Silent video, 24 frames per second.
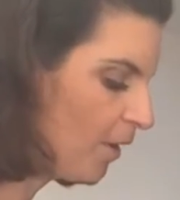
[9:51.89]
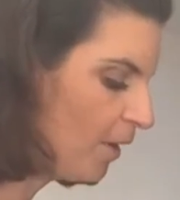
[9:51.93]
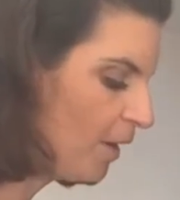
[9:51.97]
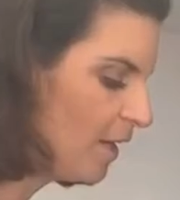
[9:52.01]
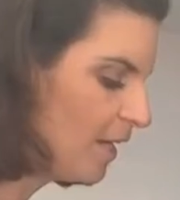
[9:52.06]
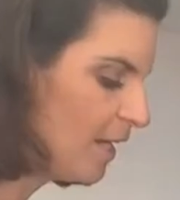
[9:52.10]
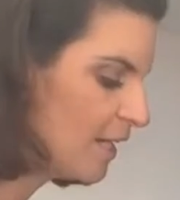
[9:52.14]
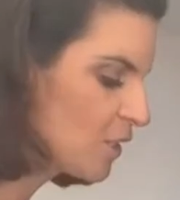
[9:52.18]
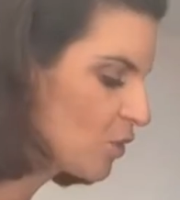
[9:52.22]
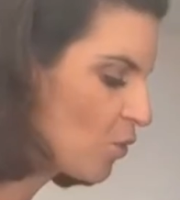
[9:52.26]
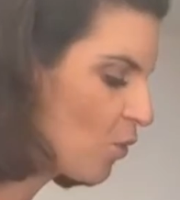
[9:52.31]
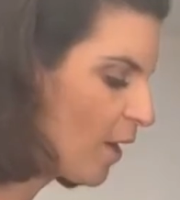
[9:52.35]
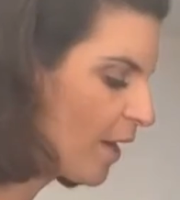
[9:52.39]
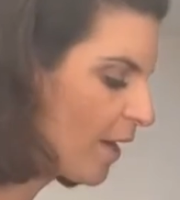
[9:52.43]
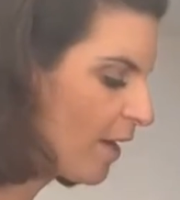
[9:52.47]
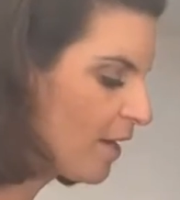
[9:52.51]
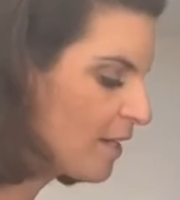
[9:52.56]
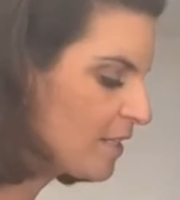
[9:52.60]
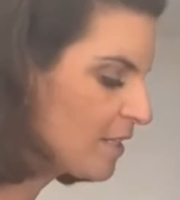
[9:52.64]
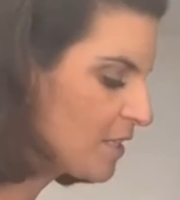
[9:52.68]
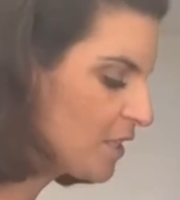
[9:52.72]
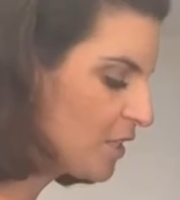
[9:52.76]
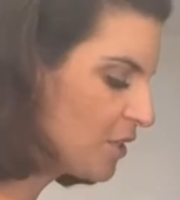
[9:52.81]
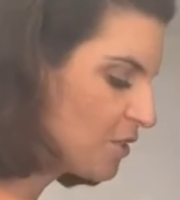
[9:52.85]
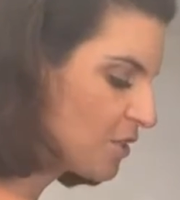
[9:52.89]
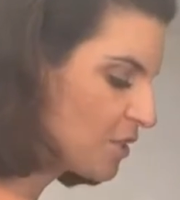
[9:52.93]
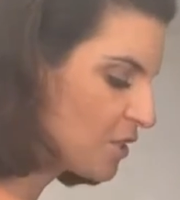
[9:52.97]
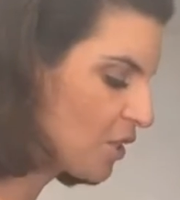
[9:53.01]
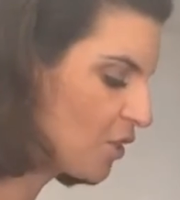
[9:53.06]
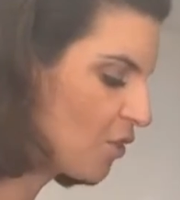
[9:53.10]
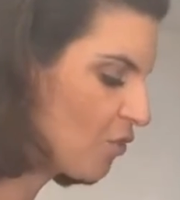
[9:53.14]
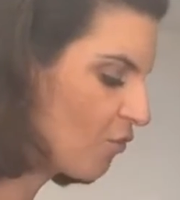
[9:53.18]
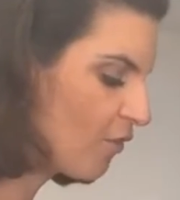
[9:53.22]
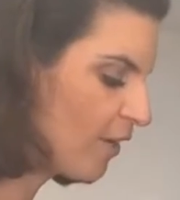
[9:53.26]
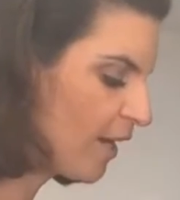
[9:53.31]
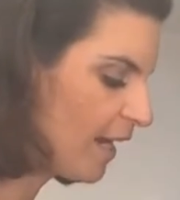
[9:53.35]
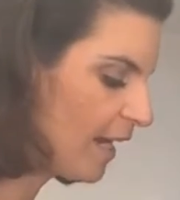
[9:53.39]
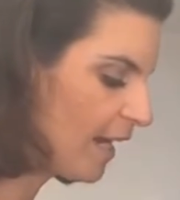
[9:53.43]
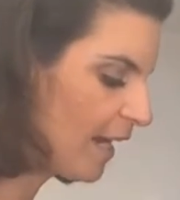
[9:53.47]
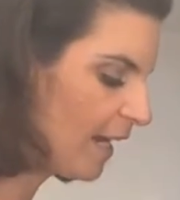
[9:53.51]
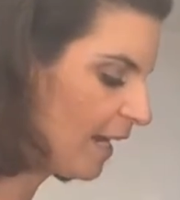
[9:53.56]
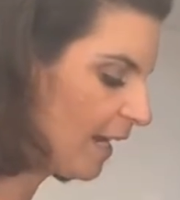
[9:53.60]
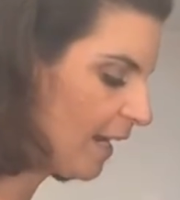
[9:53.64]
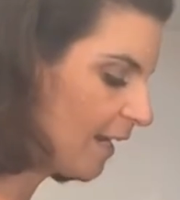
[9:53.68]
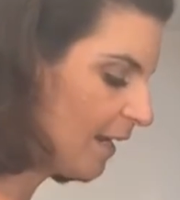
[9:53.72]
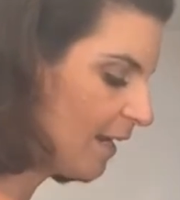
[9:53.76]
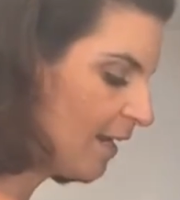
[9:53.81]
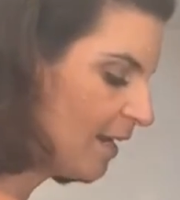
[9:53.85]
it's quite nice to use the
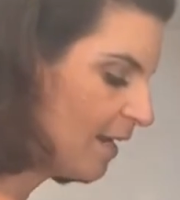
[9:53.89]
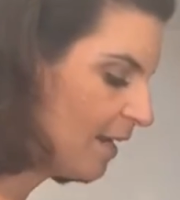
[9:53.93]
green,